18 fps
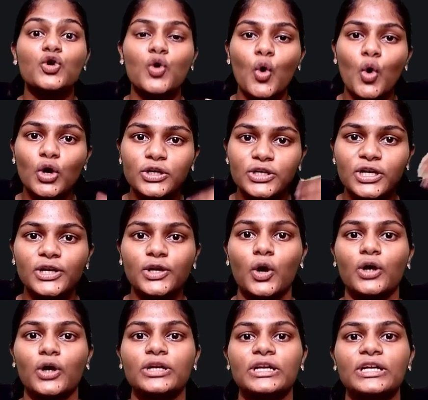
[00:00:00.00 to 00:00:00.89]
coated
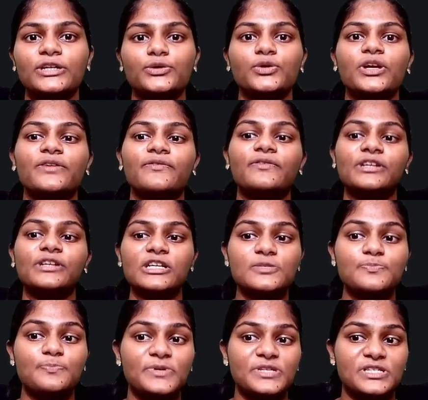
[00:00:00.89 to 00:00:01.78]
on it to give it
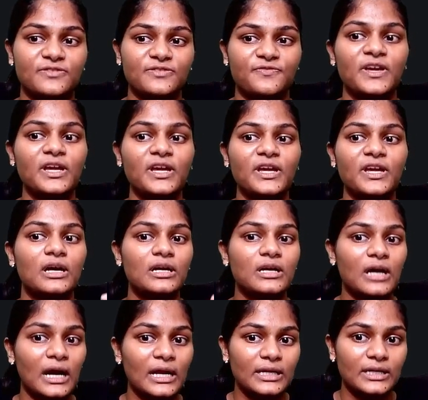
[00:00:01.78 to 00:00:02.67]
a specific
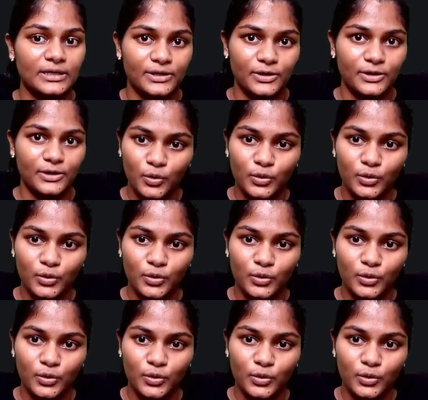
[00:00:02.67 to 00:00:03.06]
color.